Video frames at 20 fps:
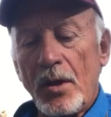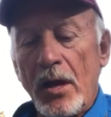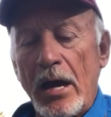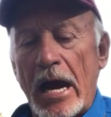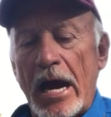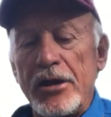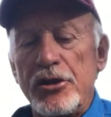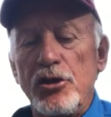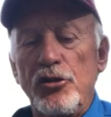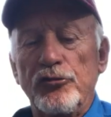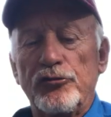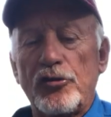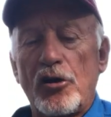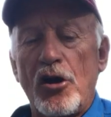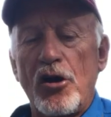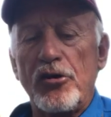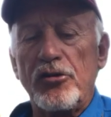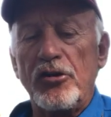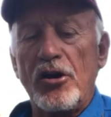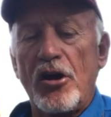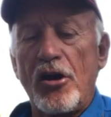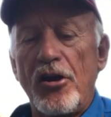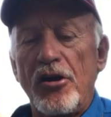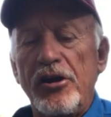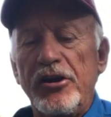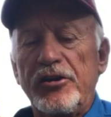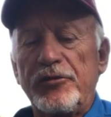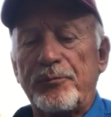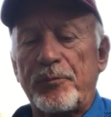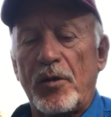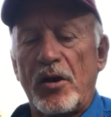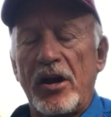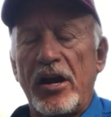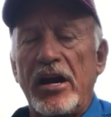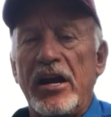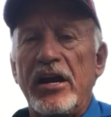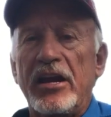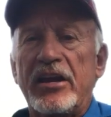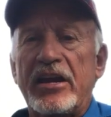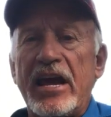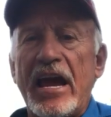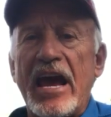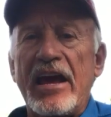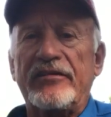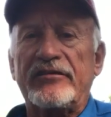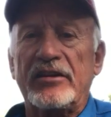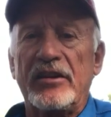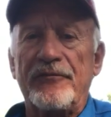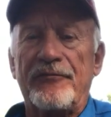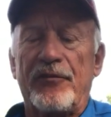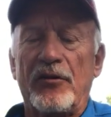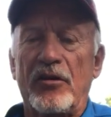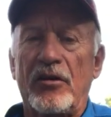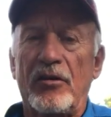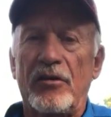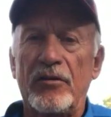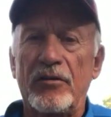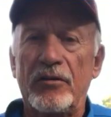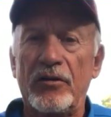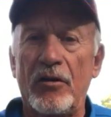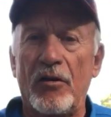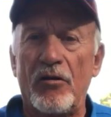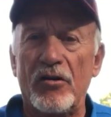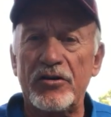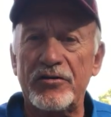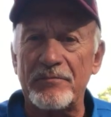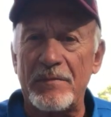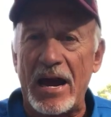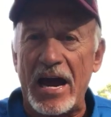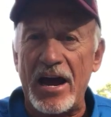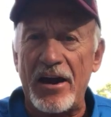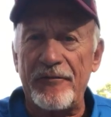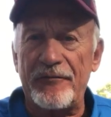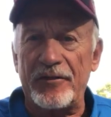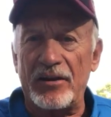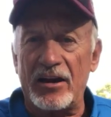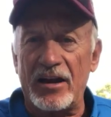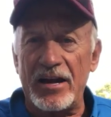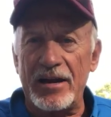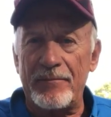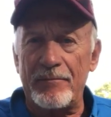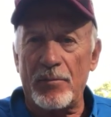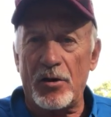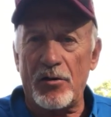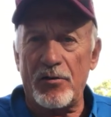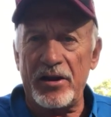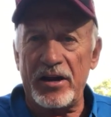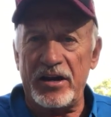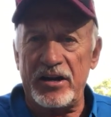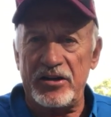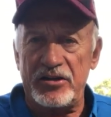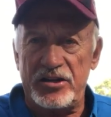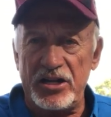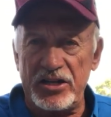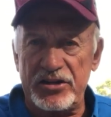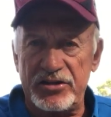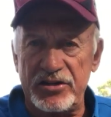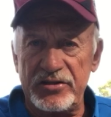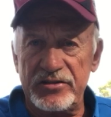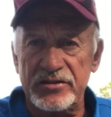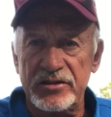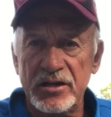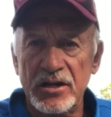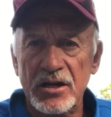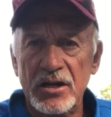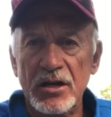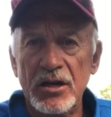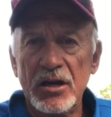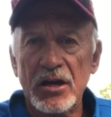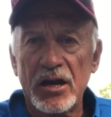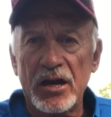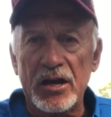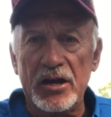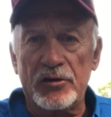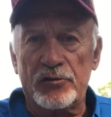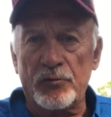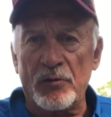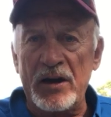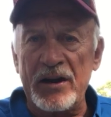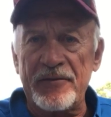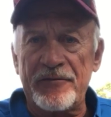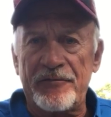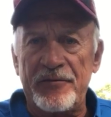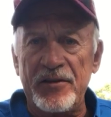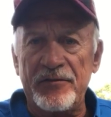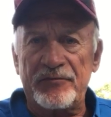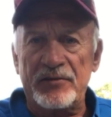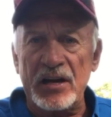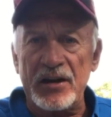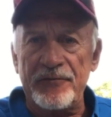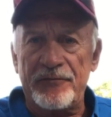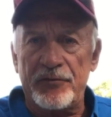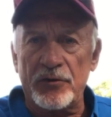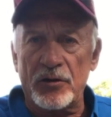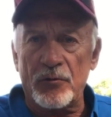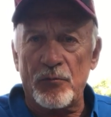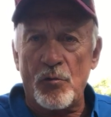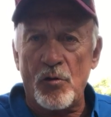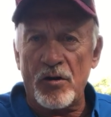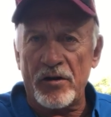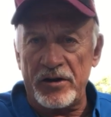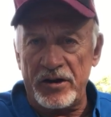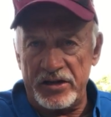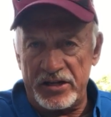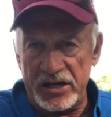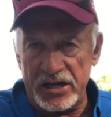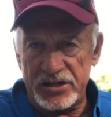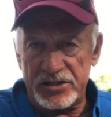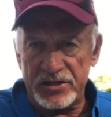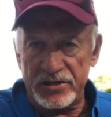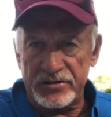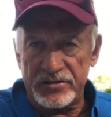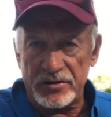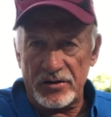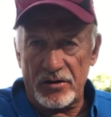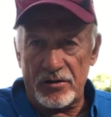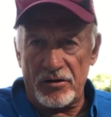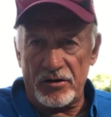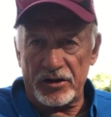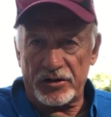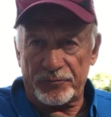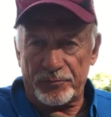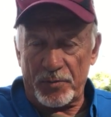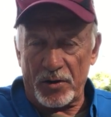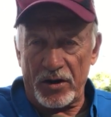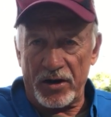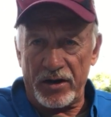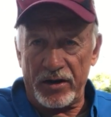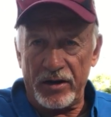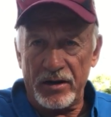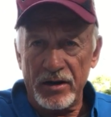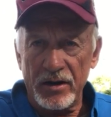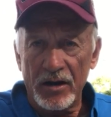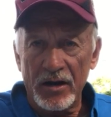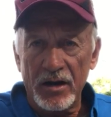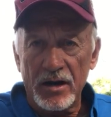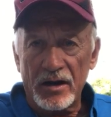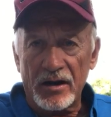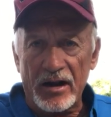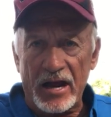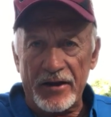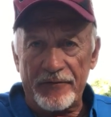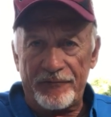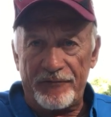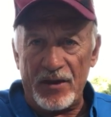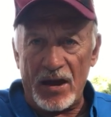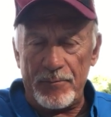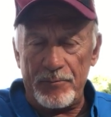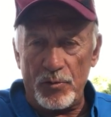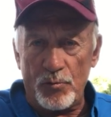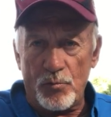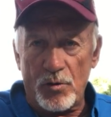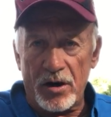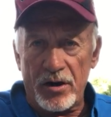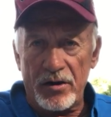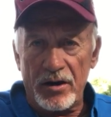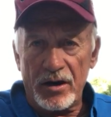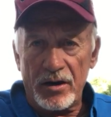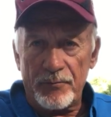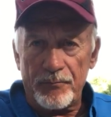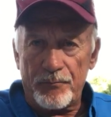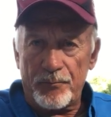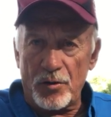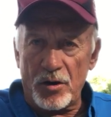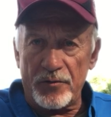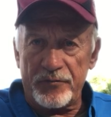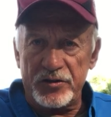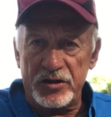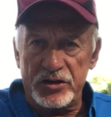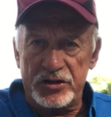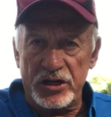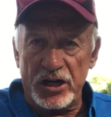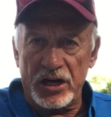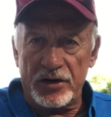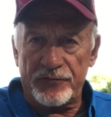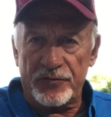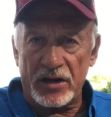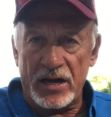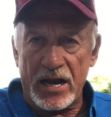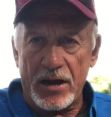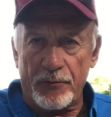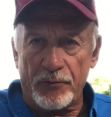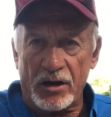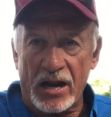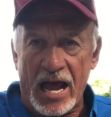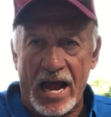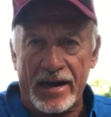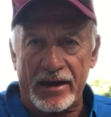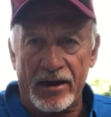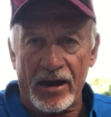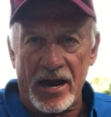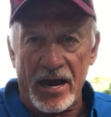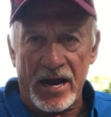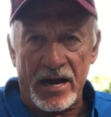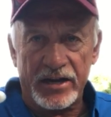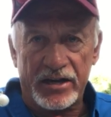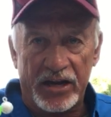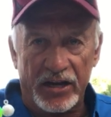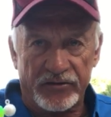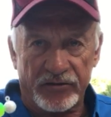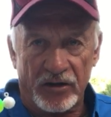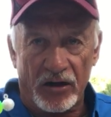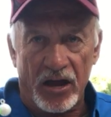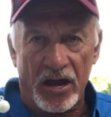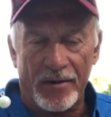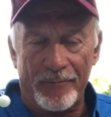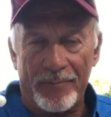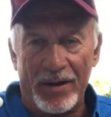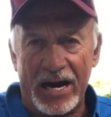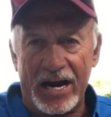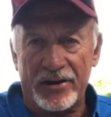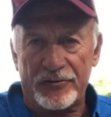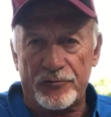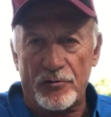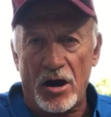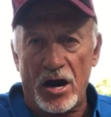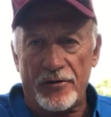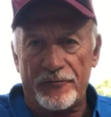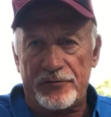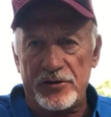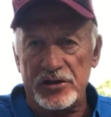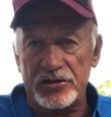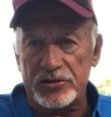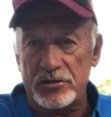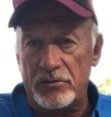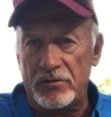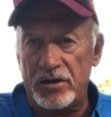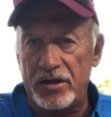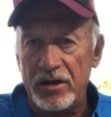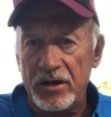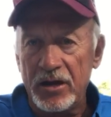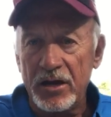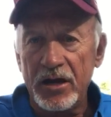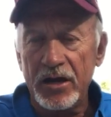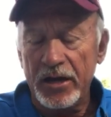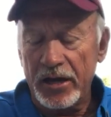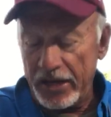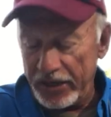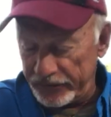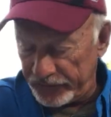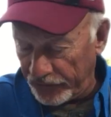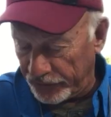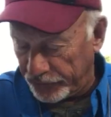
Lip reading: I use early spring casting for largemouth and Lake Murray in the ditches, and 12-15 foot of water in ditches early spring, like February. Perfect jig for that with light line, catch a lot of bass, rockfish on it. It's